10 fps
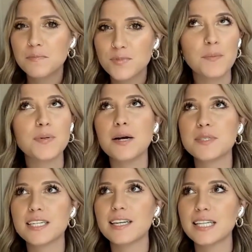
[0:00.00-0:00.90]

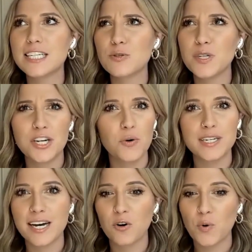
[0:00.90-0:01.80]
sometimes it can lead to me
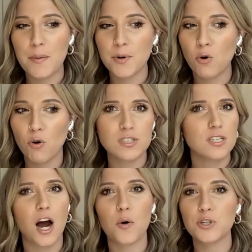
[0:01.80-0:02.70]
going down rabbit holes
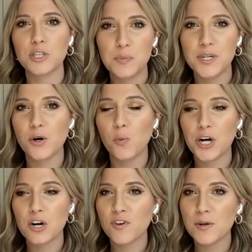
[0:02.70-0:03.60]
and not really being
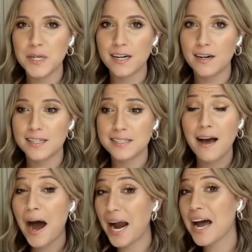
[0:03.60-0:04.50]
aware of it because
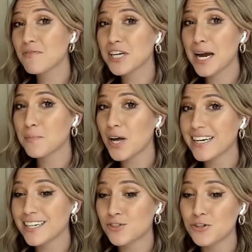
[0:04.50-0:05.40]
I have time
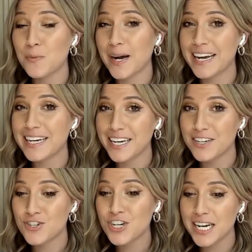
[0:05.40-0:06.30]
blindness due to my
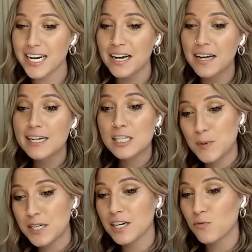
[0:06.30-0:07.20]
ADHD.
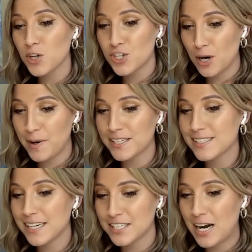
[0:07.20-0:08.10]
Speaking of which, I meant to
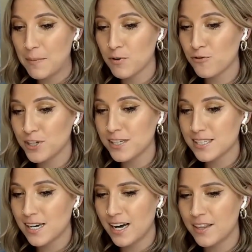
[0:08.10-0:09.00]
set a timer for
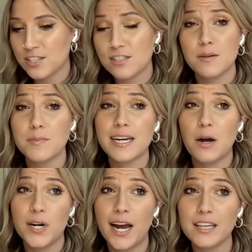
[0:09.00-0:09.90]
this. And this is something I
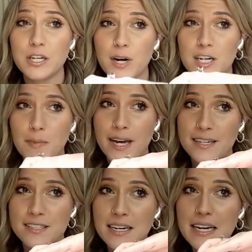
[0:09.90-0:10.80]
would highly
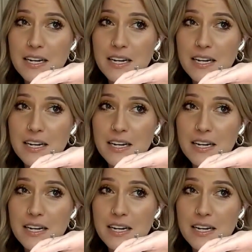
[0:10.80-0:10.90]
recommend. If